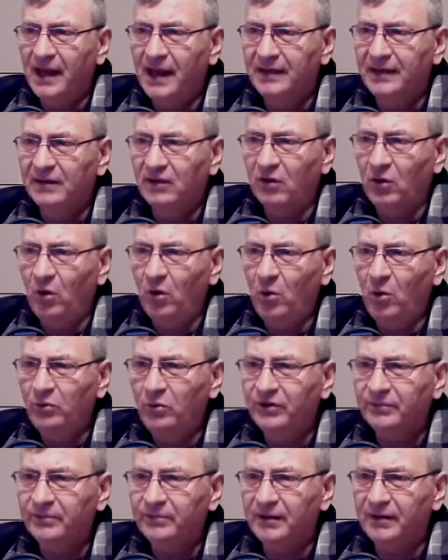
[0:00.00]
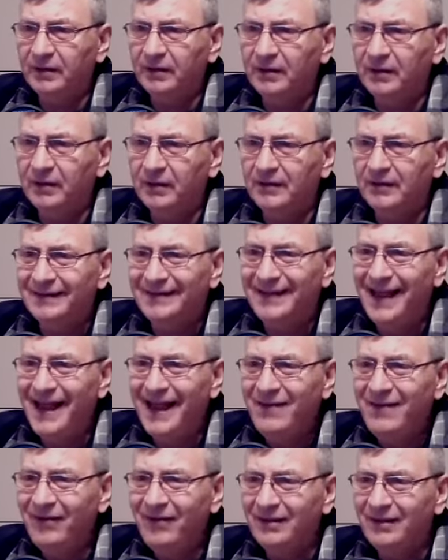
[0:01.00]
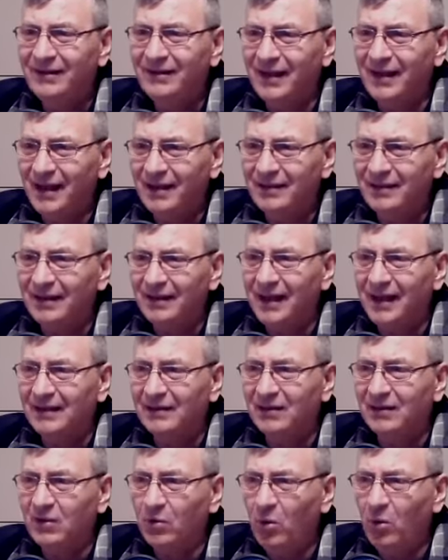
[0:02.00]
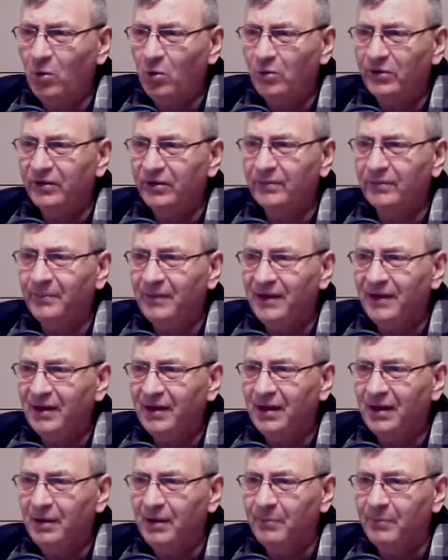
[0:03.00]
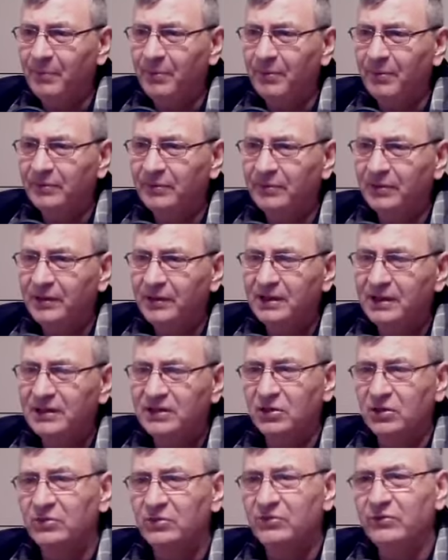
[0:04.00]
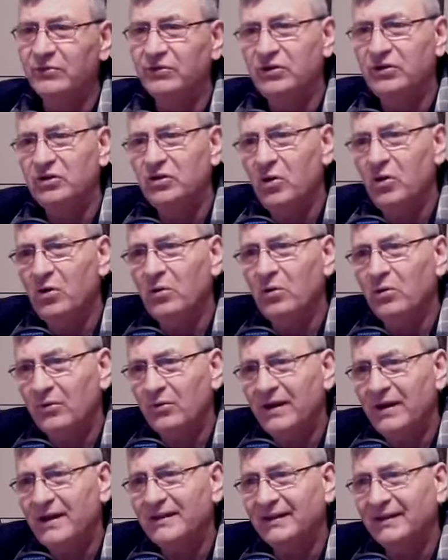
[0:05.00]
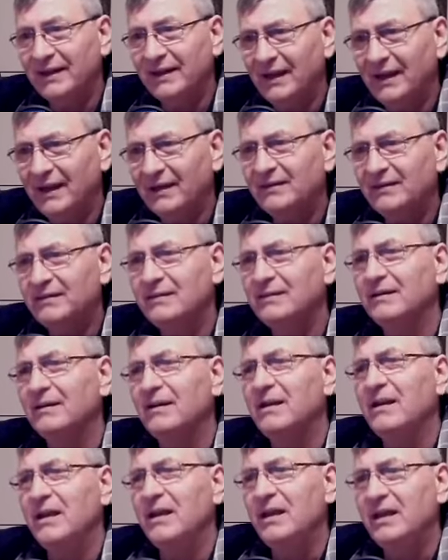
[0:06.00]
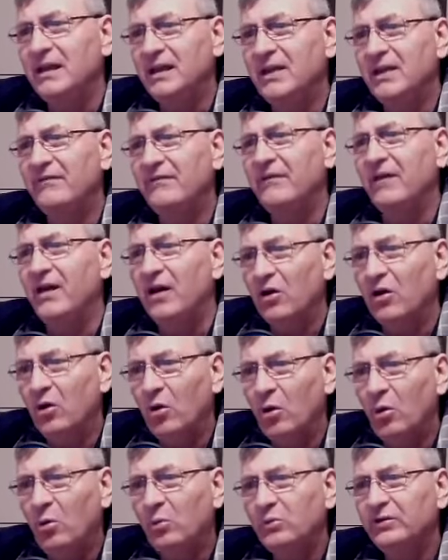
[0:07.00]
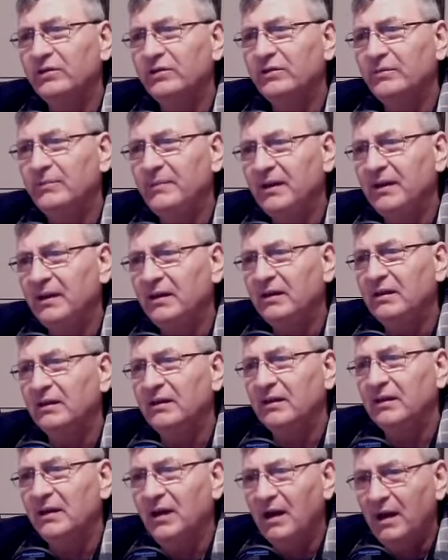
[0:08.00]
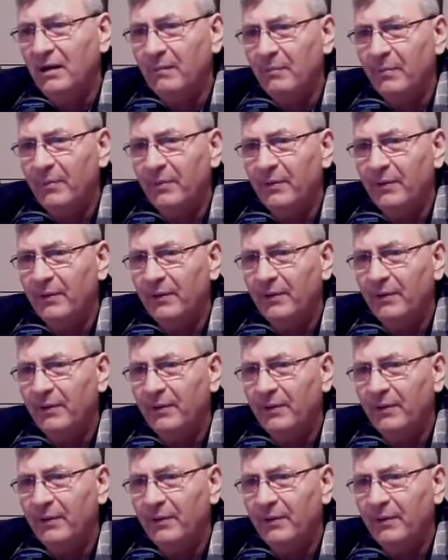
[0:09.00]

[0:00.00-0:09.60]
had holden me, thy right hand had holden me up. So your right hand have holden me up,